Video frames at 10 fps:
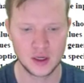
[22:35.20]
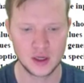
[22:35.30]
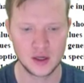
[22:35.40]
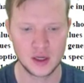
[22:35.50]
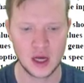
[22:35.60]

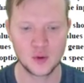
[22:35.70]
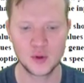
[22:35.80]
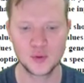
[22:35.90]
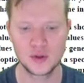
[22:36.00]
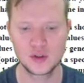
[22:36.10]
And how
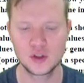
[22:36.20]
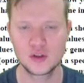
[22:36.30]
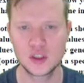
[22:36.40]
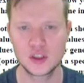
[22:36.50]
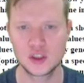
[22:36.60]
we will do
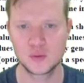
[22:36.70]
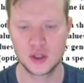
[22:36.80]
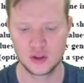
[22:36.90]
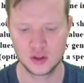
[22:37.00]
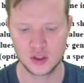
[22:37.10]
this is
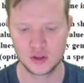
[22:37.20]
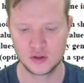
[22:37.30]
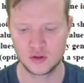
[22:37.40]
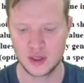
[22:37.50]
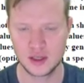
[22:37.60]
by using
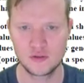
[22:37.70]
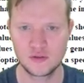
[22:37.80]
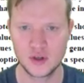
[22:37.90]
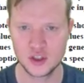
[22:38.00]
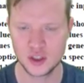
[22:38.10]
the rand
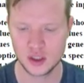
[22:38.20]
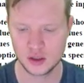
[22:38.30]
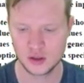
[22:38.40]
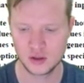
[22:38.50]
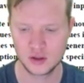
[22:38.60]
function.
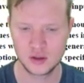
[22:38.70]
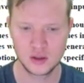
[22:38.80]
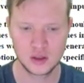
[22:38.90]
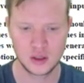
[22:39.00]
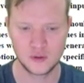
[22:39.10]

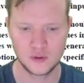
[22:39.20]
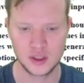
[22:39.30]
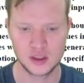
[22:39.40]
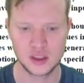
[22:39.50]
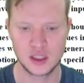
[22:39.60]
And we're
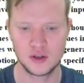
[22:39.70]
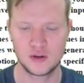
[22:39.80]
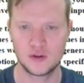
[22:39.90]
going to say